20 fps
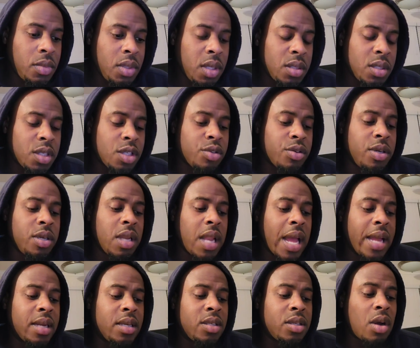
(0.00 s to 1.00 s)
Street
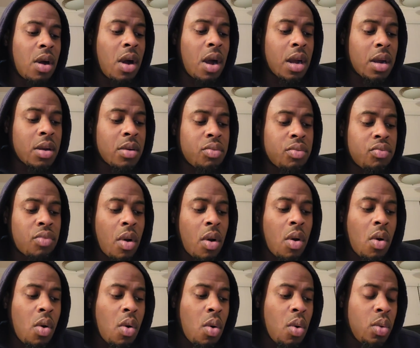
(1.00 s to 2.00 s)
light, dark
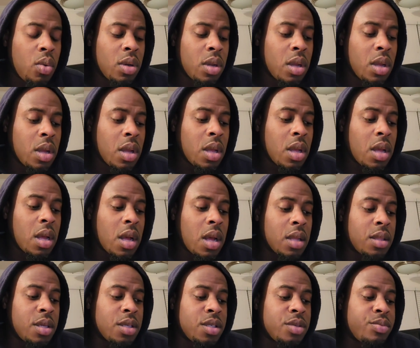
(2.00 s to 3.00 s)
road.
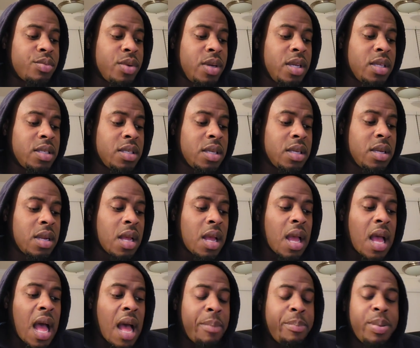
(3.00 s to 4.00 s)
There's a reason
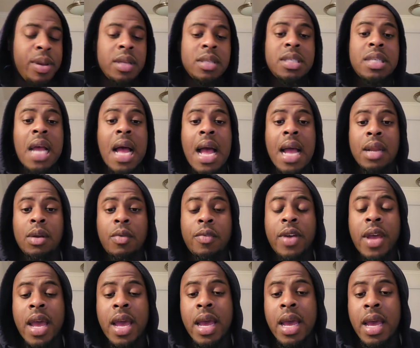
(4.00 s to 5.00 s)
I picked Shine
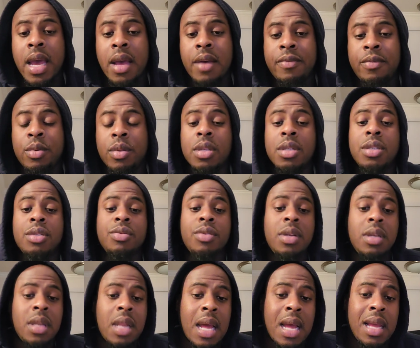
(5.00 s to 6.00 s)
over Av with the
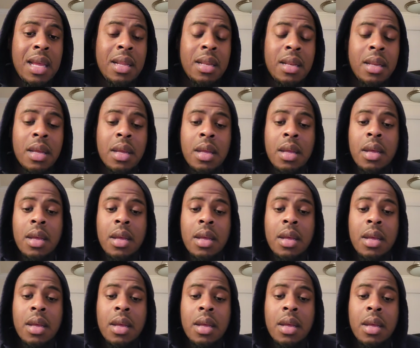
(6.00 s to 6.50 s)
street light.